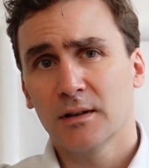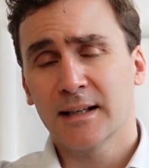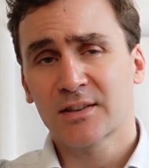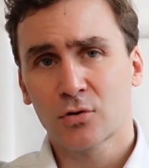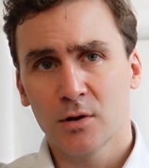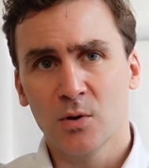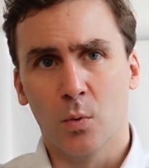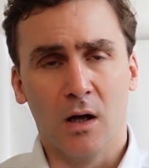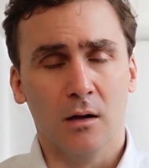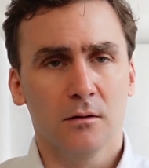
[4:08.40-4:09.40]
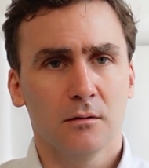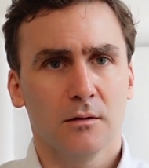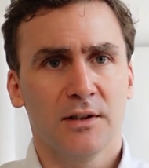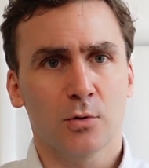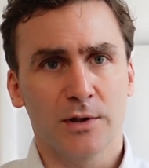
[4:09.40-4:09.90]
extremely well
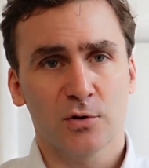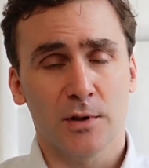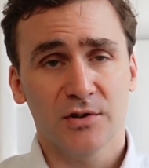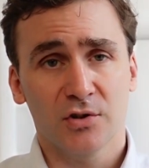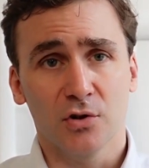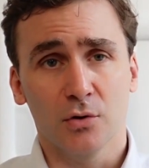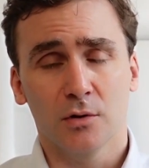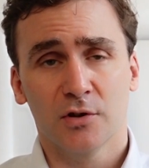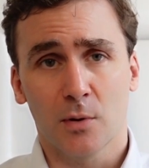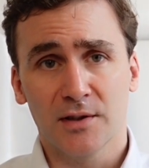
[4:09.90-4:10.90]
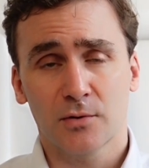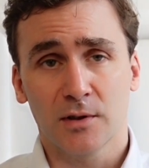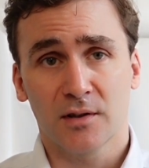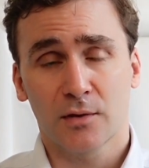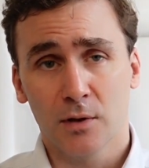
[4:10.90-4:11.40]
in 2022 and
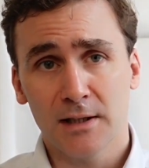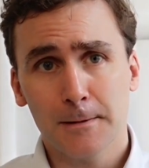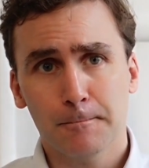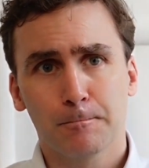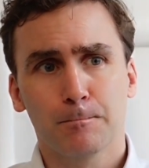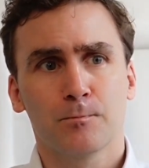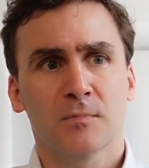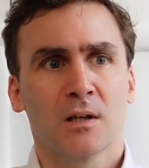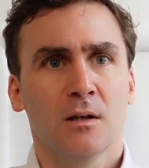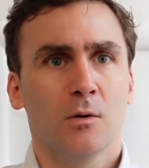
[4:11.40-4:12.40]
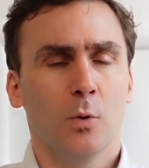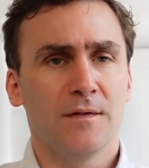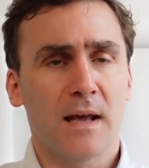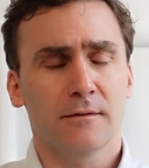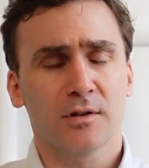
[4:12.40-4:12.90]
2023,
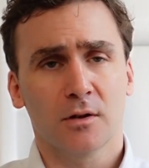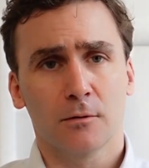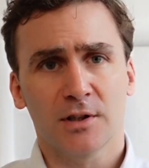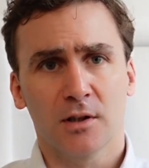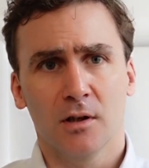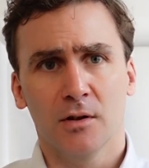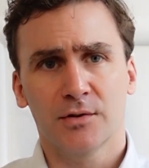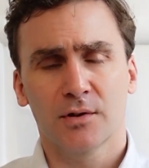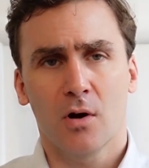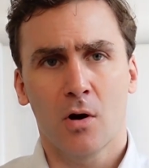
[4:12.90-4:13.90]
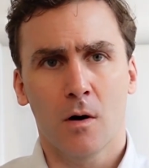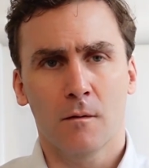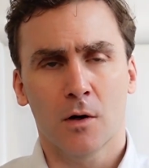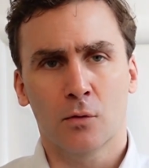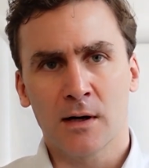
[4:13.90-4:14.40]
with NAV total returns
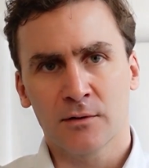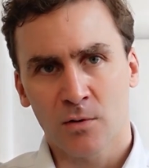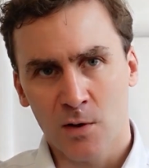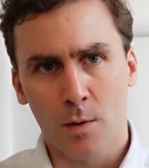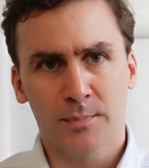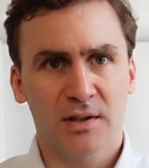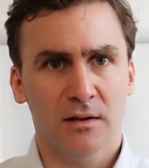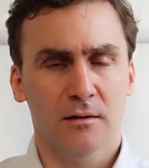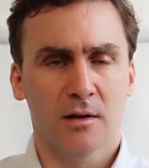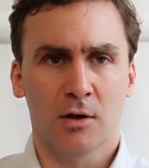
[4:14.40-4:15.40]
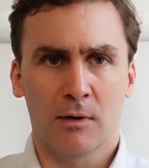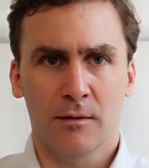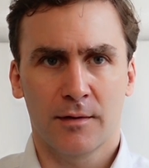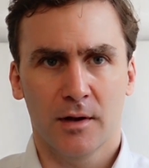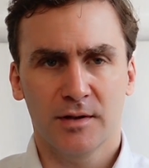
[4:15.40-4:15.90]
of around 21% and
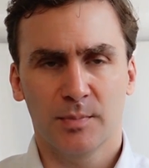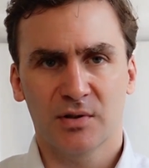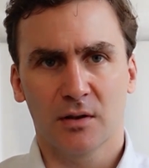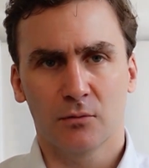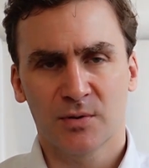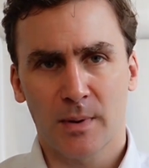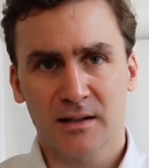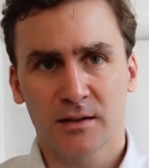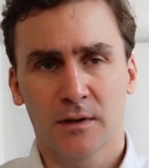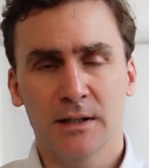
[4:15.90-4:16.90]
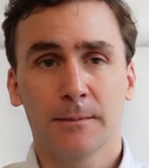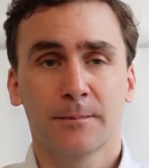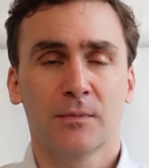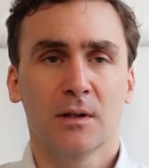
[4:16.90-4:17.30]
around 30% respectively.